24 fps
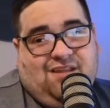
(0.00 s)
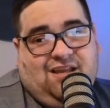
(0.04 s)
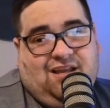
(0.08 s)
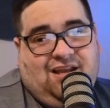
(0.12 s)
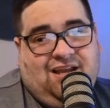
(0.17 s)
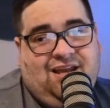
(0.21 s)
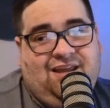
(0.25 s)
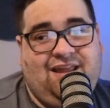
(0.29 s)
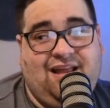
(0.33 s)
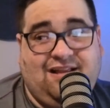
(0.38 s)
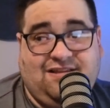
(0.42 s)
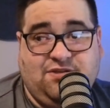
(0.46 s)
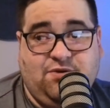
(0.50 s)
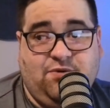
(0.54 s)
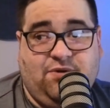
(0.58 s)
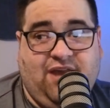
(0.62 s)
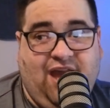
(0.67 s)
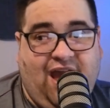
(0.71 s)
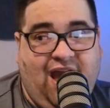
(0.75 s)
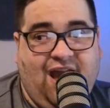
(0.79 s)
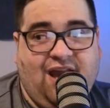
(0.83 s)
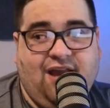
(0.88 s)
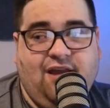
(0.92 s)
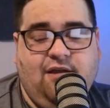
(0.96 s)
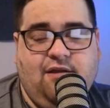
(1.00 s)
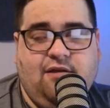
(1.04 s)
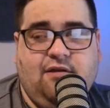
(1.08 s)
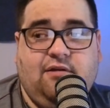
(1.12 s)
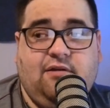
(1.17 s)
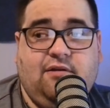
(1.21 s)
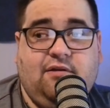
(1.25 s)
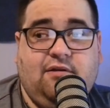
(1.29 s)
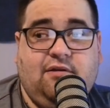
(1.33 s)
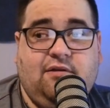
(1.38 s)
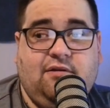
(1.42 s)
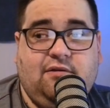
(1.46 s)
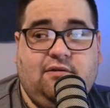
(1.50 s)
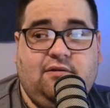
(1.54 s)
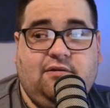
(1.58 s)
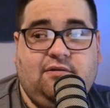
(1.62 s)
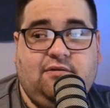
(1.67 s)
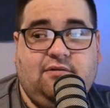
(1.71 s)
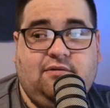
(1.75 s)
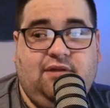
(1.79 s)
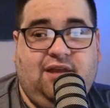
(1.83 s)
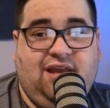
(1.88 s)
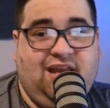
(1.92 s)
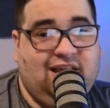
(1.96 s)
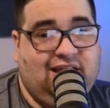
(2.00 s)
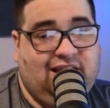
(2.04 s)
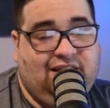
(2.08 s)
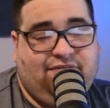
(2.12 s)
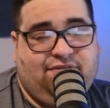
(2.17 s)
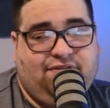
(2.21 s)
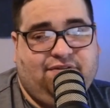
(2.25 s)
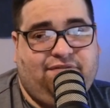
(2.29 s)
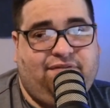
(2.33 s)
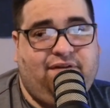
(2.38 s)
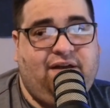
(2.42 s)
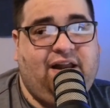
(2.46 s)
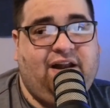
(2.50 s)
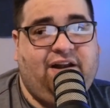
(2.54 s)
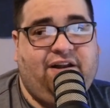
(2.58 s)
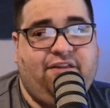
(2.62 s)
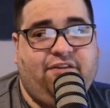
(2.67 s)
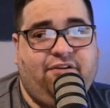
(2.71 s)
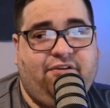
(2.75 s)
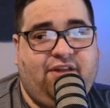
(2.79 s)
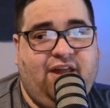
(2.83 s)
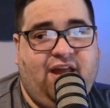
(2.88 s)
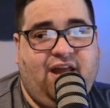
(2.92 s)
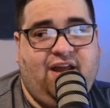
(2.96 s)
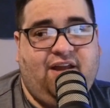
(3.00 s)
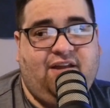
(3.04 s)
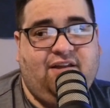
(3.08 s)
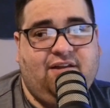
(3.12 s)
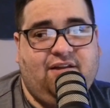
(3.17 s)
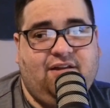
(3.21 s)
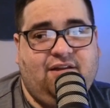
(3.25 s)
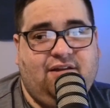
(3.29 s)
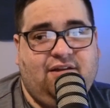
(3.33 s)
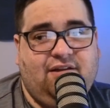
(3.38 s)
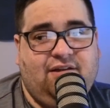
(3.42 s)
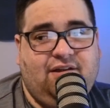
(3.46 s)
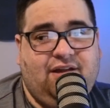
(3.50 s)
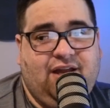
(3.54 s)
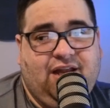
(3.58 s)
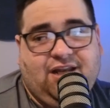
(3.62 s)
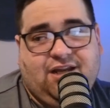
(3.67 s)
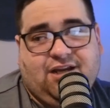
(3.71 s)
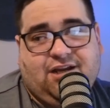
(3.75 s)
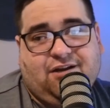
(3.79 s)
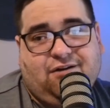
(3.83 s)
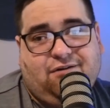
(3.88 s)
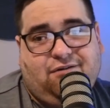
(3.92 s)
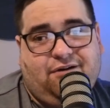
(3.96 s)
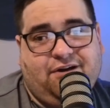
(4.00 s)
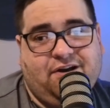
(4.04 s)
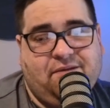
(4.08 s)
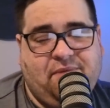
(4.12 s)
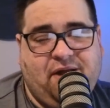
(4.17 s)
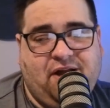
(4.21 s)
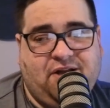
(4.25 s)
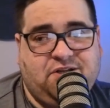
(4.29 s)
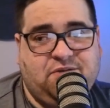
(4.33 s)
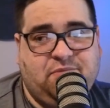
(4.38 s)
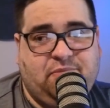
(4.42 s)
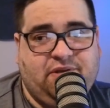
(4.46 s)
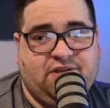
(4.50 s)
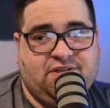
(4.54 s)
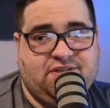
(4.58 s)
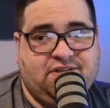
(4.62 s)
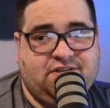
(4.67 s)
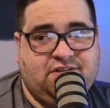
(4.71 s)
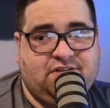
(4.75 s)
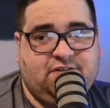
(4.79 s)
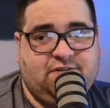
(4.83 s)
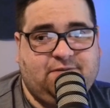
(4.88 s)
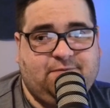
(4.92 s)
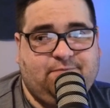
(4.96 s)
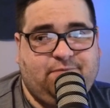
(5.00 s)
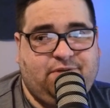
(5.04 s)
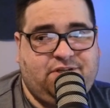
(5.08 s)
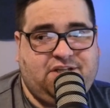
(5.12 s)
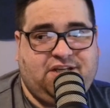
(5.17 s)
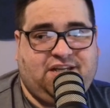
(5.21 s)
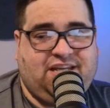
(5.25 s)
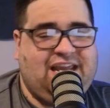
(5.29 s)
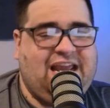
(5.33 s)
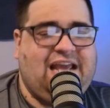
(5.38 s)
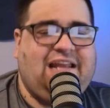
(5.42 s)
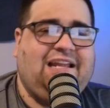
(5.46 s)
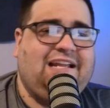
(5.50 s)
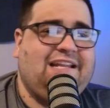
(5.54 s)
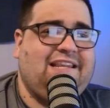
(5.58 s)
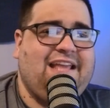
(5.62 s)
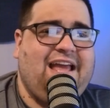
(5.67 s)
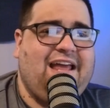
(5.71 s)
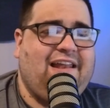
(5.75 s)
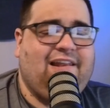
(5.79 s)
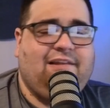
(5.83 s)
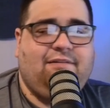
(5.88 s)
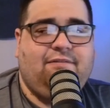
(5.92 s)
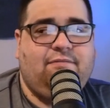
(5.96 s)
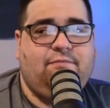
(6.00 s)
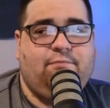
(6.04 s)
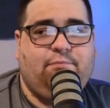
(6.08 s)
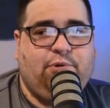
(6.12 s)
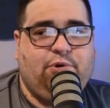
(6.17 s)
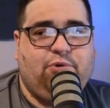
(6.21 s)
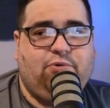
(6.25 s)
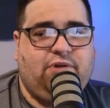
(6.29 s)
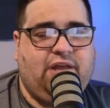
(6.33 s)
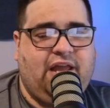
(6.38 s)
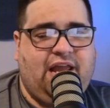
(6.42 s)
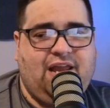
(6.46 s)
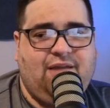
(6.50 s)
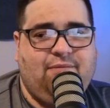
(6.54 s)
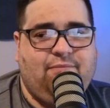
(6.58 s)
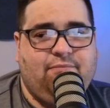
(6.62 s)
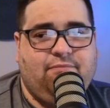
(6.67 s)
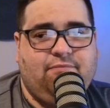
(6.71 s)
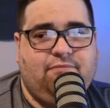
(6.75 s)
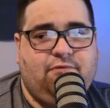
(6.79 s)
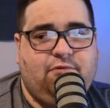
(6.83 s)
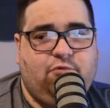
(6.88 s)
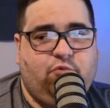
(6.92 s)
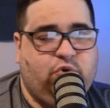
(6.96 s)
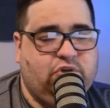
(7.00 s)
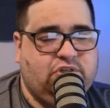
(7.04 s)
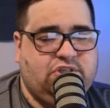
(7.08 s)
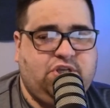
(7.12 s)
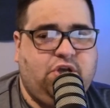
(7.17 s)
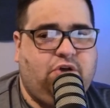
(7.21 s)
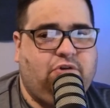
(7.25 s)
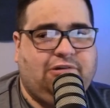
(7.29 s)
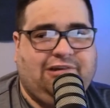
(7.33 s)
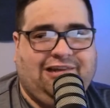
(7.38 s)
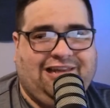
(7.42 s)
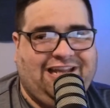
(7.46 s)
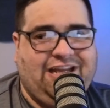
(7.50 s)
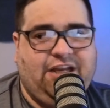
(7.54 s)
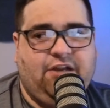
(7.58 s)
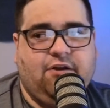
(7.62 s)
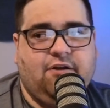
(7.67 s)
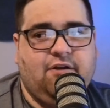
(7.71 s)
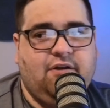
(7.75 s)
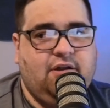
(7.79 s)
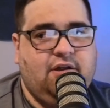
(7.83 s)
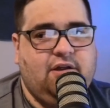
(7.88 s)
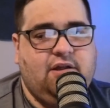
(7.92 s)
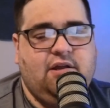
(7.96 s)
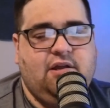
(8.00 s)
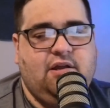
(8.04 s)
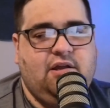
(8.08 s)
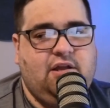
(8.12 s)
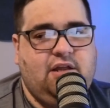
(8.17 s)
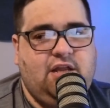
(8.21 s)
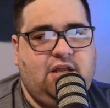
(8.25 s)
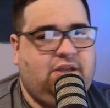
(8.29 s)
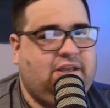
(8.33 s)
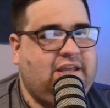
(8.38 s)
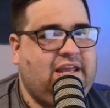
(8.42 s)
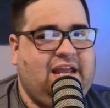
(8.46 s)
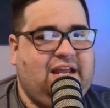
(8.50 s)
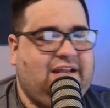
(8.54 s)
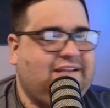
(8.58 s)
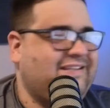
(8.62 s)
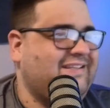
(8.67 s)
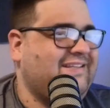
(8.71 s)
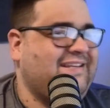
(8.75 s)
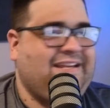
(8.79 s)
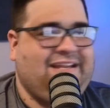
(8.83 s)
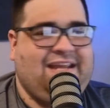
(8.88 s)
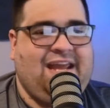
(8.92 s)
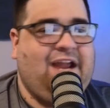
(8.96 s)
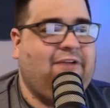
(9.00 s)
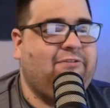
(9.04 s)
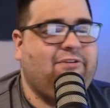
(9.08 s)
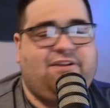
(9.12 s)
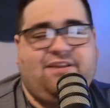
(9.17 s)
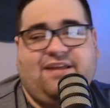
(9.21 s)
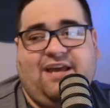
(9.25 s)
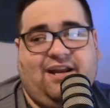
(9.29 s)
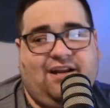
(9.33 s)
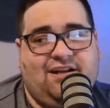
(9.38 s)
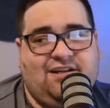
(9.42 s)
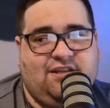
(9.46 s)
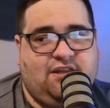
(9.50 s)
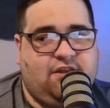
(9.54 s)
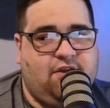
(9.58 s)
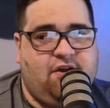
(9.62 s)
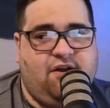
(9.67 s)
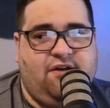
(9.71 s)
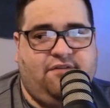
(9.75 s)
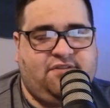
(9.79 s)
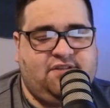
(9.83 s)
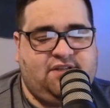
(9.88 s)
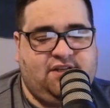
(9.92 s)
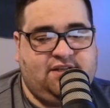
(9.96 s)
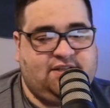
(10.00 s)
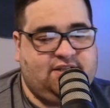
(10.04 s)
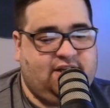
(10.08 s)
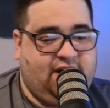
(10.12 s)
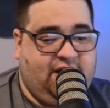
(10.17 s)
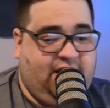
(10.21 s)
And that's okay. You live to fight another day and you go on about your business. But you can't let that bowl game result linger. You can't carry that into the offseason.